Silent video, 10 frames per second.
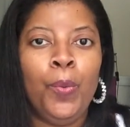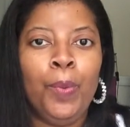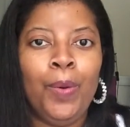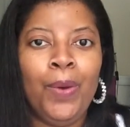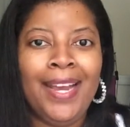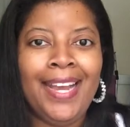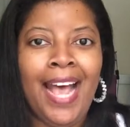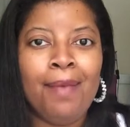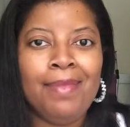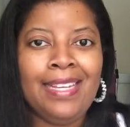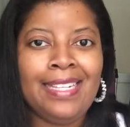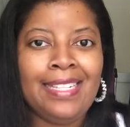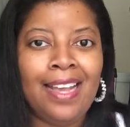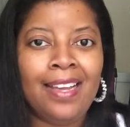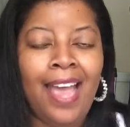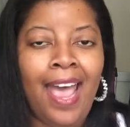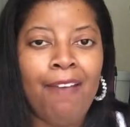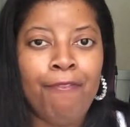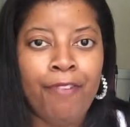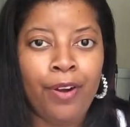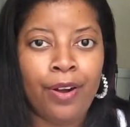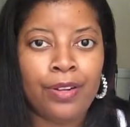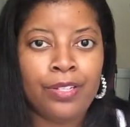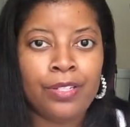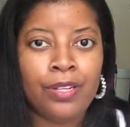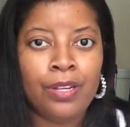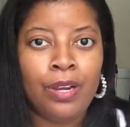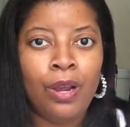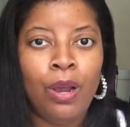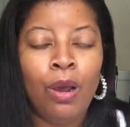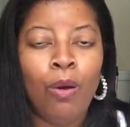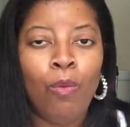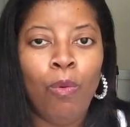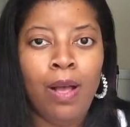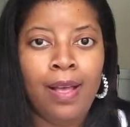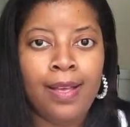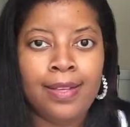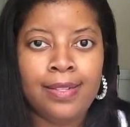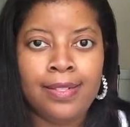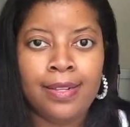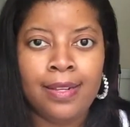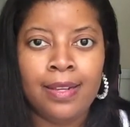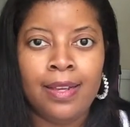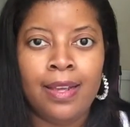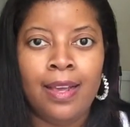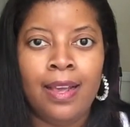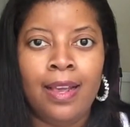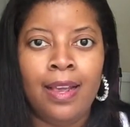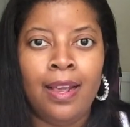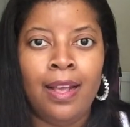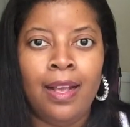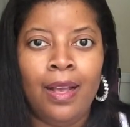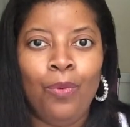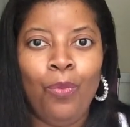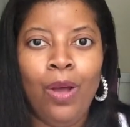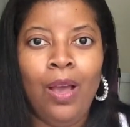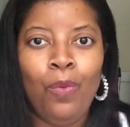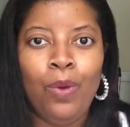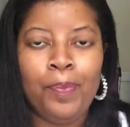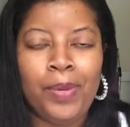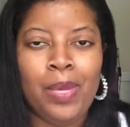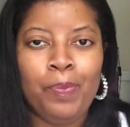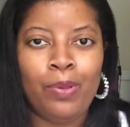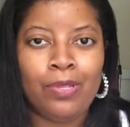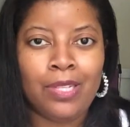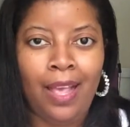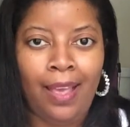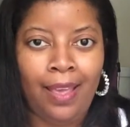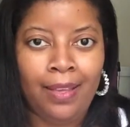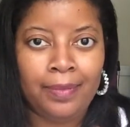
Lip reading: But what got me stuck at first was, what would people say?